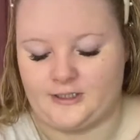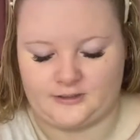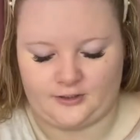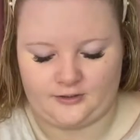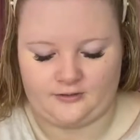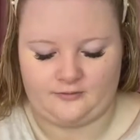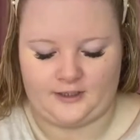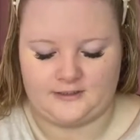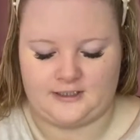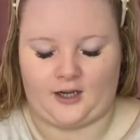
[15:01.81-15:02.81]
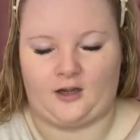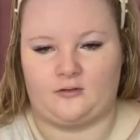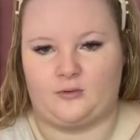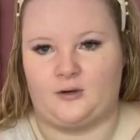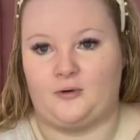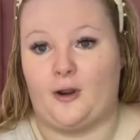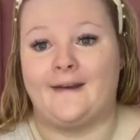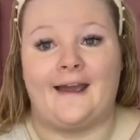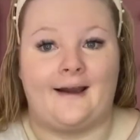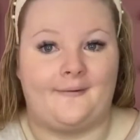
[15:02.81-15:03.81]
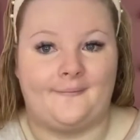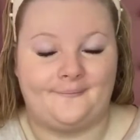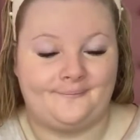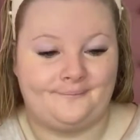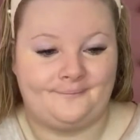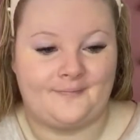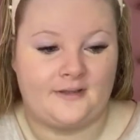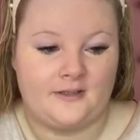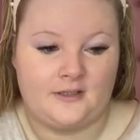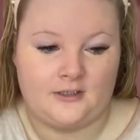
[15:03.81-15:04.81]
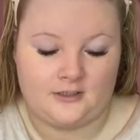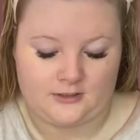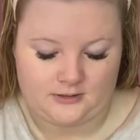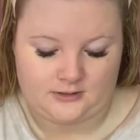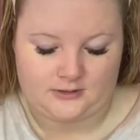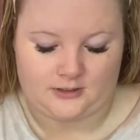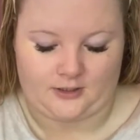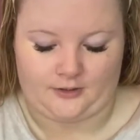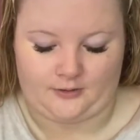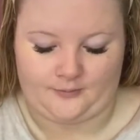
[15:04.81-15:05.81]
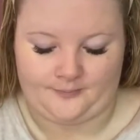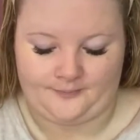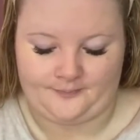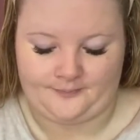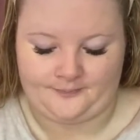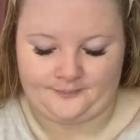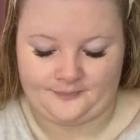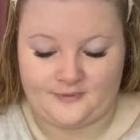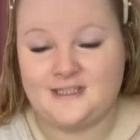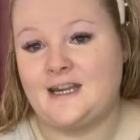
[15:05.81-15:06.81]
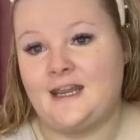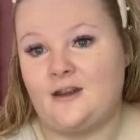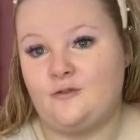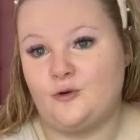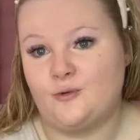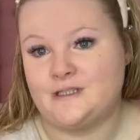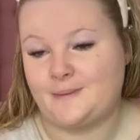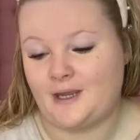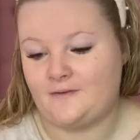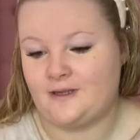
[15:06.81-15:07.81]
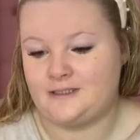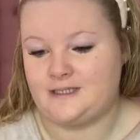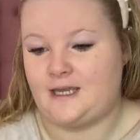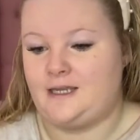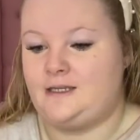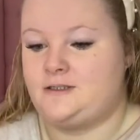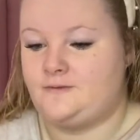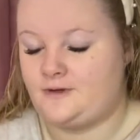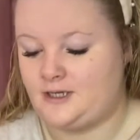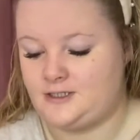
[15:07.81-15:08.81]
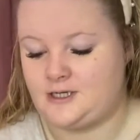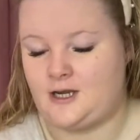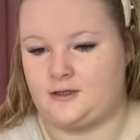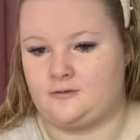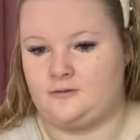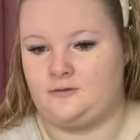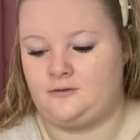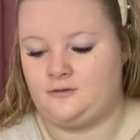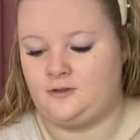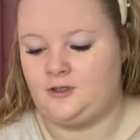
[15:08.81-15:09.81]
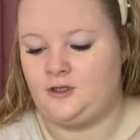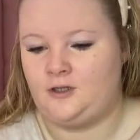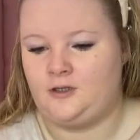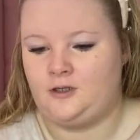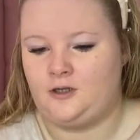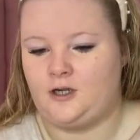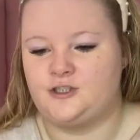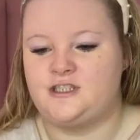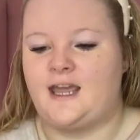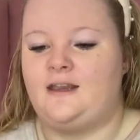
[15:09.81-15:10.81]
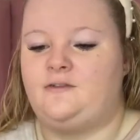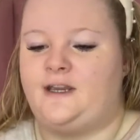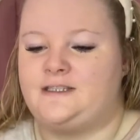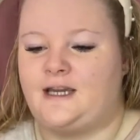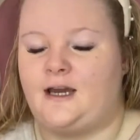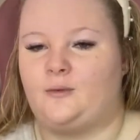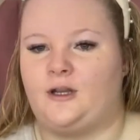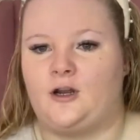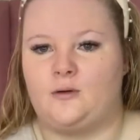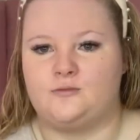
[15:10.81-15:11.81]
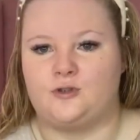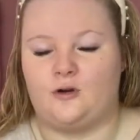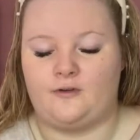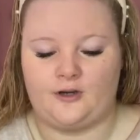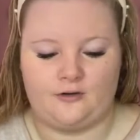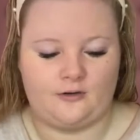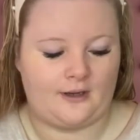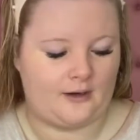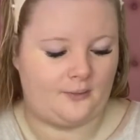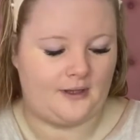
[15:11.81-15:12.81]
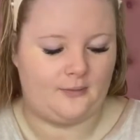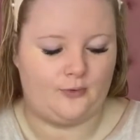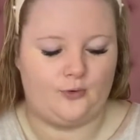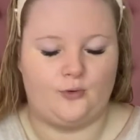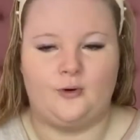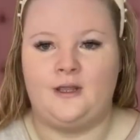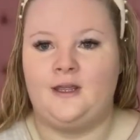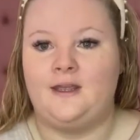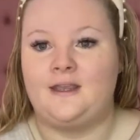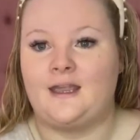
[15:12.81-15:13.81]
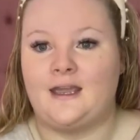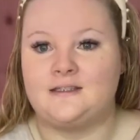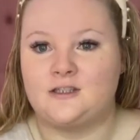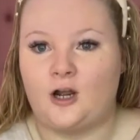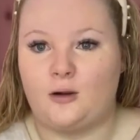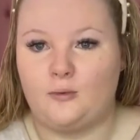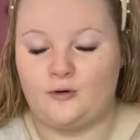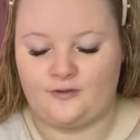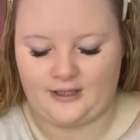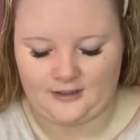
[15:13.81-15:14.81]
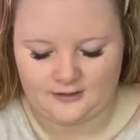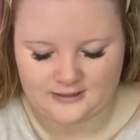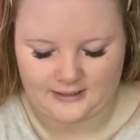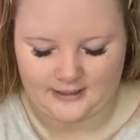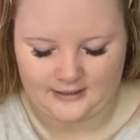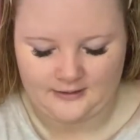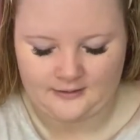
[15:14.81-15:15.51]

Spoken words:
I only fake tan when I'm going out. So today I thought was the perfect day to fake tan. I just hate fake tan when it comes off. I don't know how people get it to come off easily.